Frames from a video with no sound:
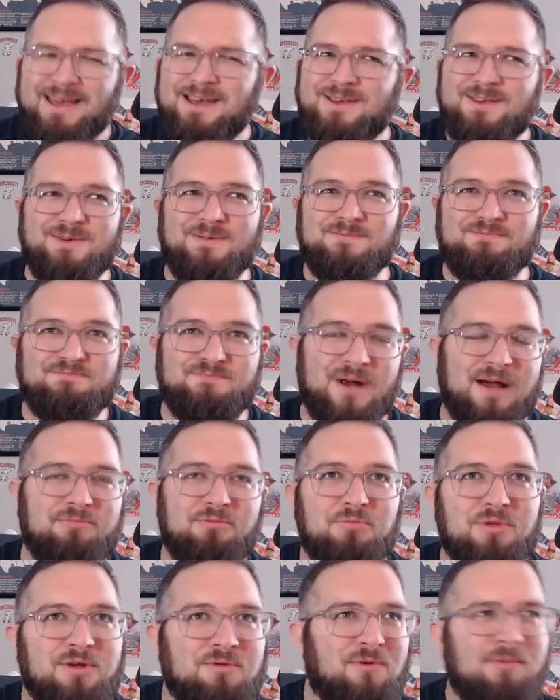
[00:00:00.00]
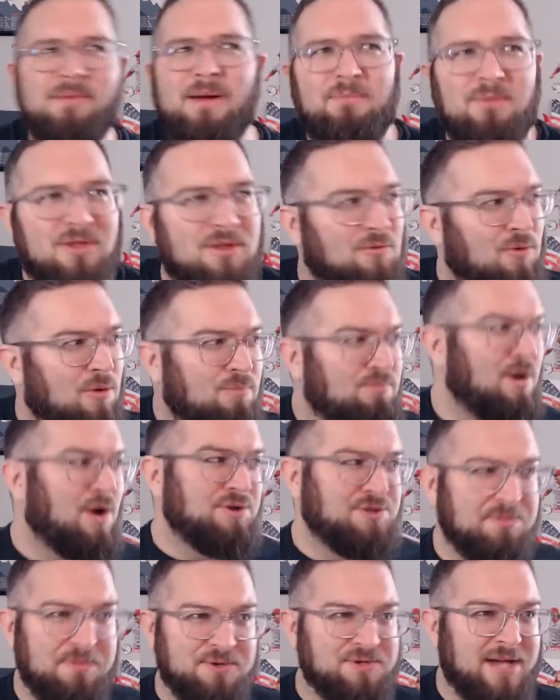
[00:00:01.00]
You probably remember there were
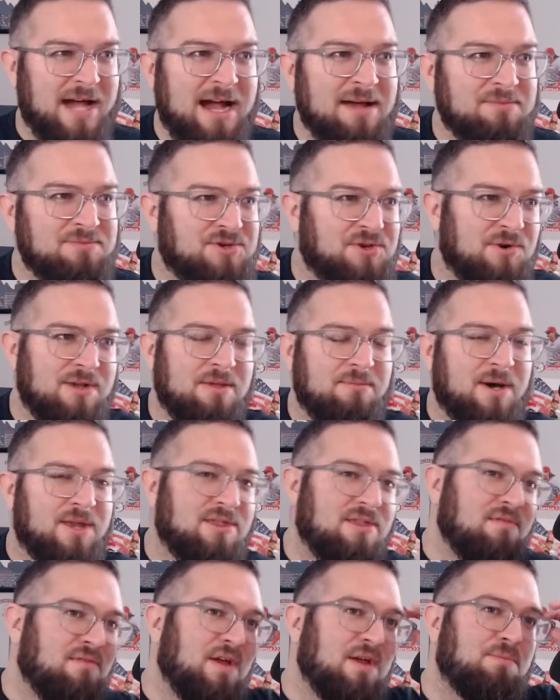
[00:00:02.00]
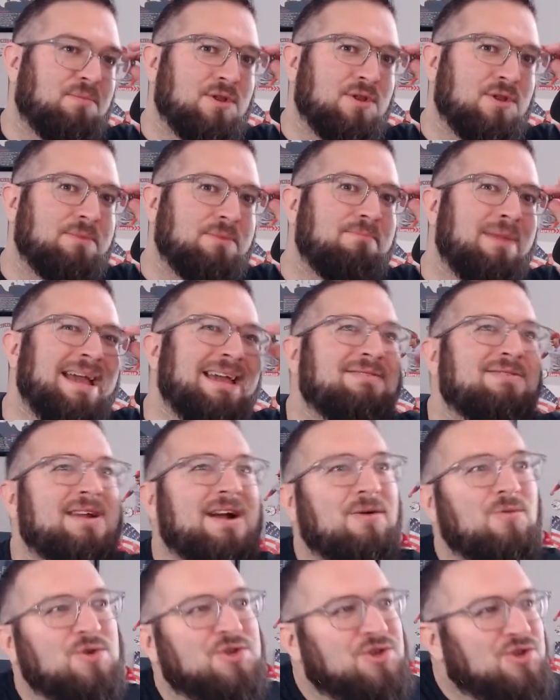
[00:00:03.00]
multiple times during the month of April and May that I
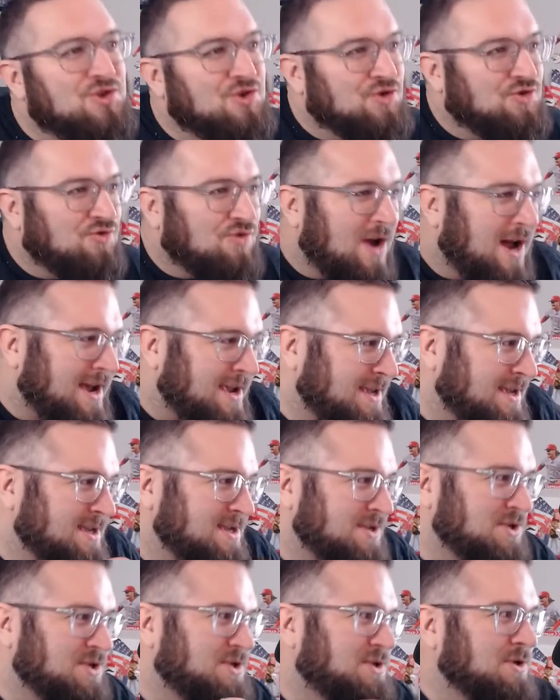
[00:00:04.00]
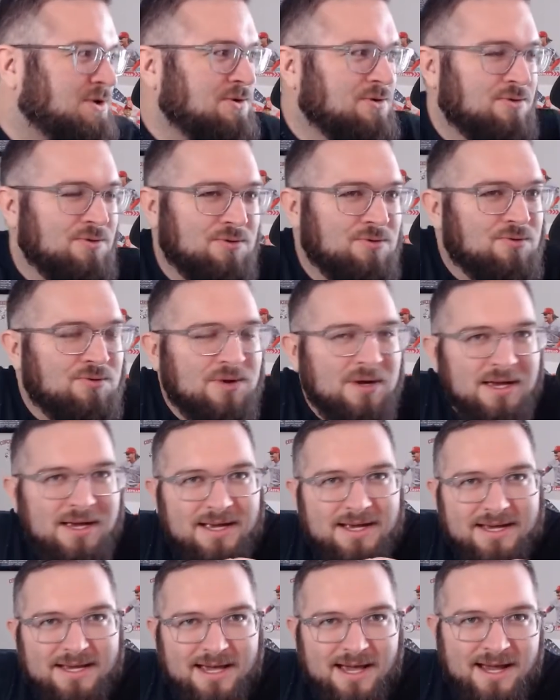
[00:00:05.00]
was trying to
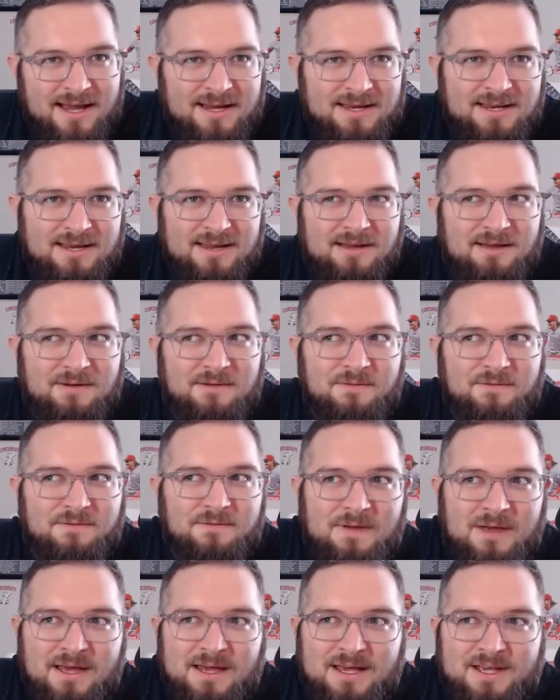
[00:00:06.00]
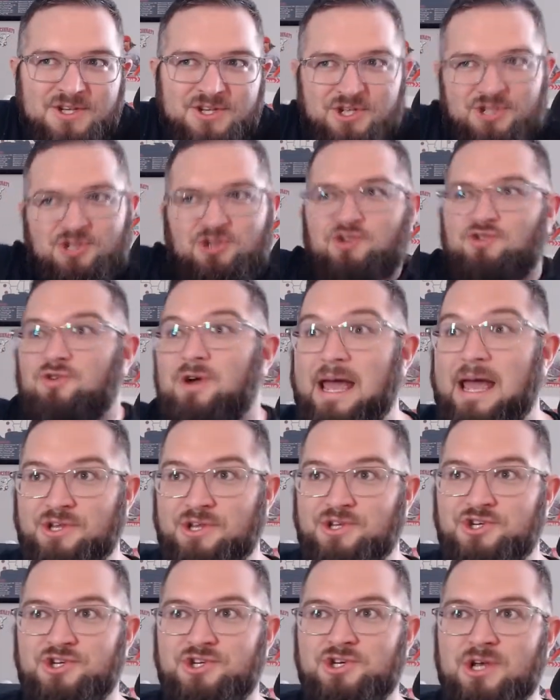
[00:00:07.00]
kind of
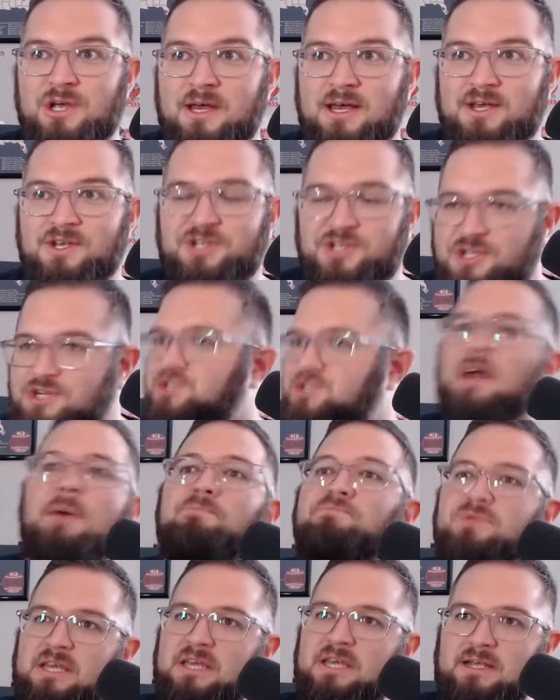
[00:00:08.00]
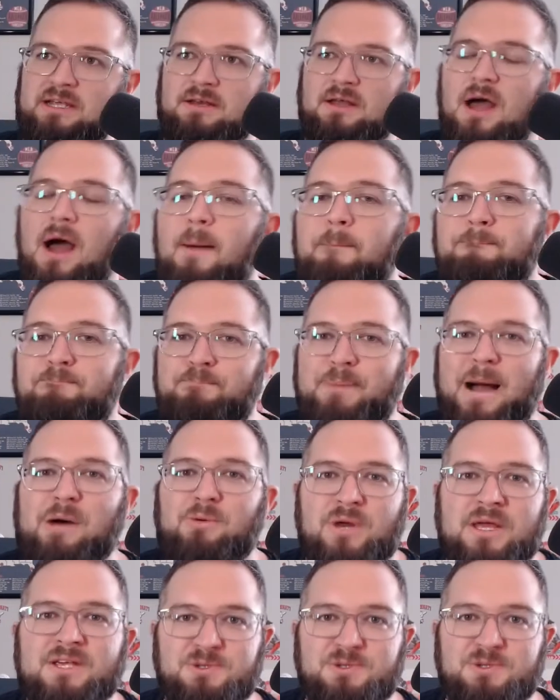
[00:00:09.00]
stretch something about
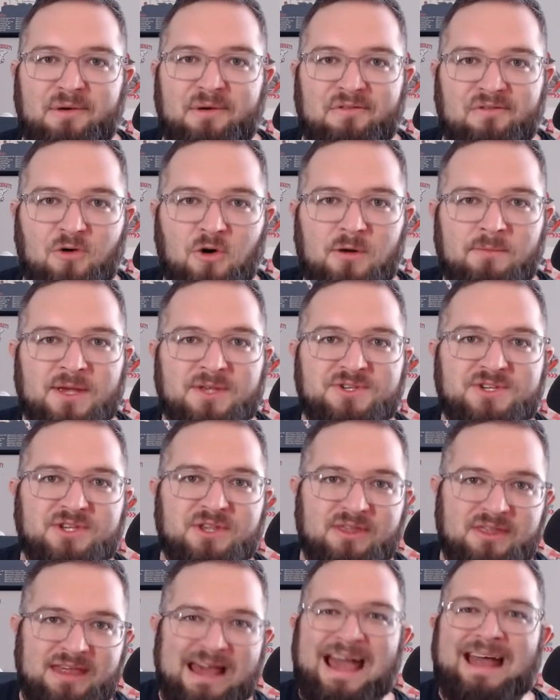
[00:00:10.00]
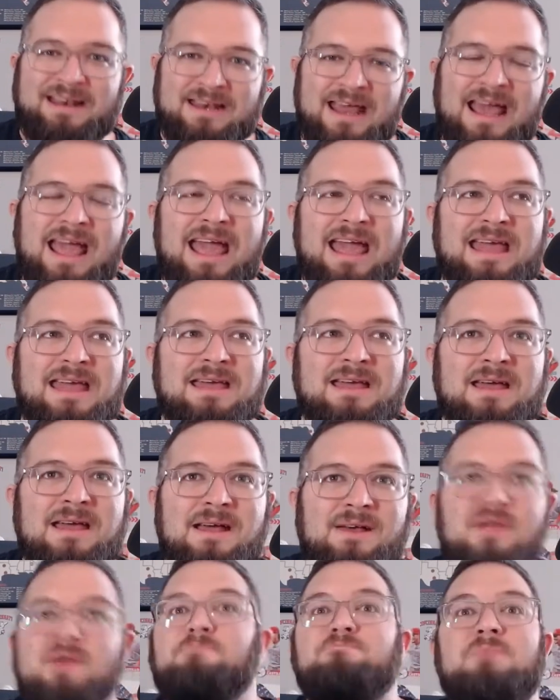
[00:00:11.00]
his performance that day
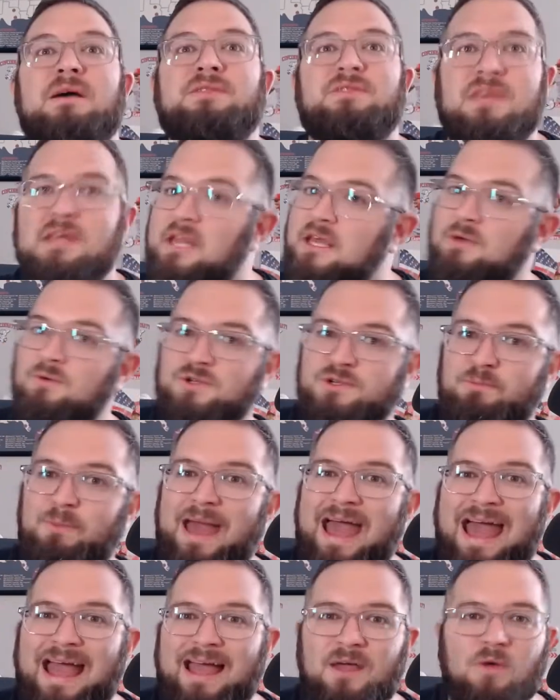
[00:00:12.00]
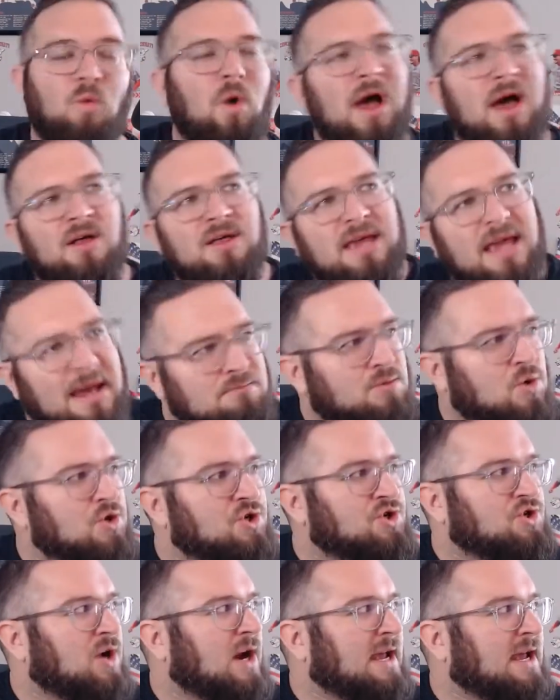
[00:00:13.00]
that meant that he was back. Well, he had more
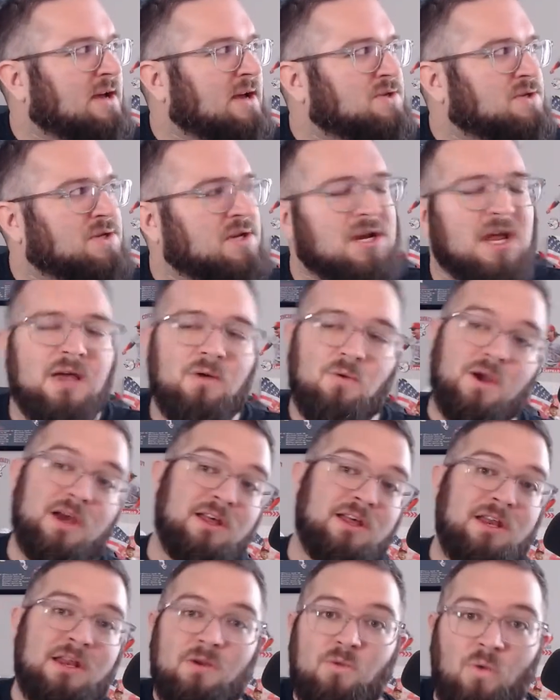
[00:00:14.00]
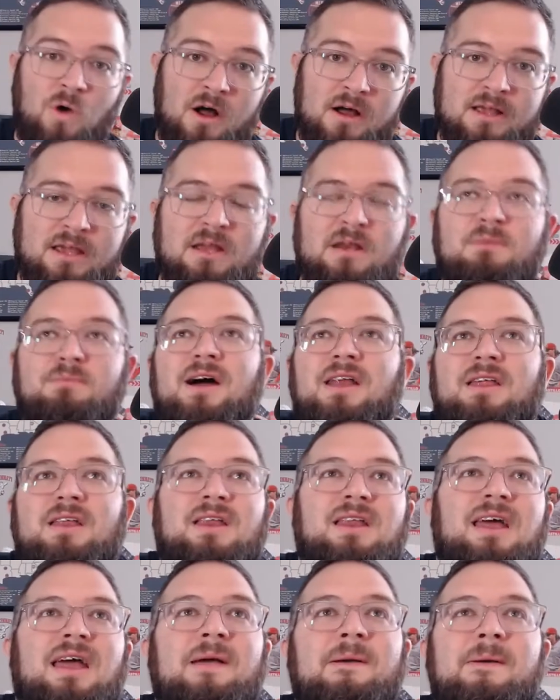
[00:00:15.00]
strikeouts today. Well, he didn't walk anybody
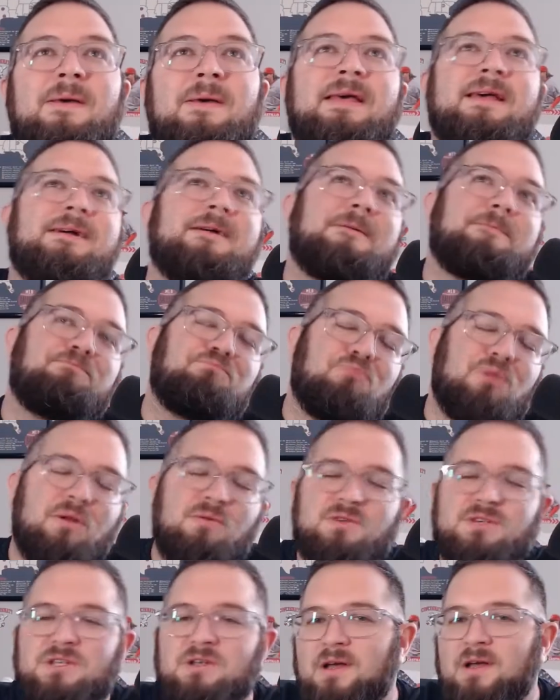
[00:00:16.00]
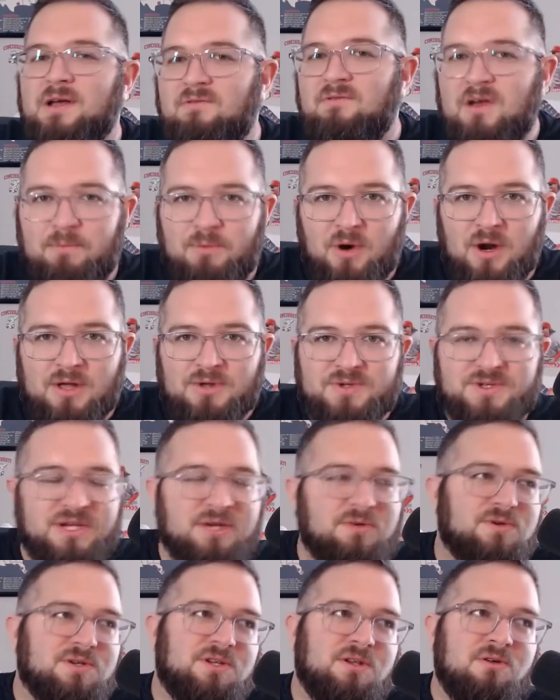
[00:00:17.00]
today, but he was still giving up runs. He
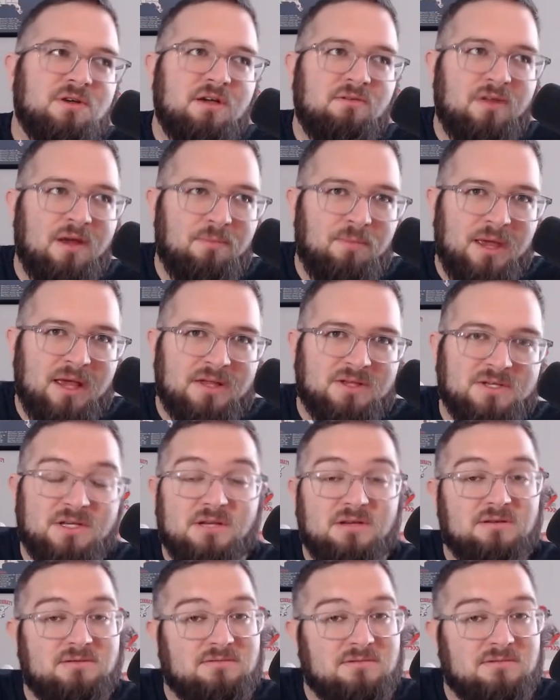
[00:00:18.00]
was still giving up hits.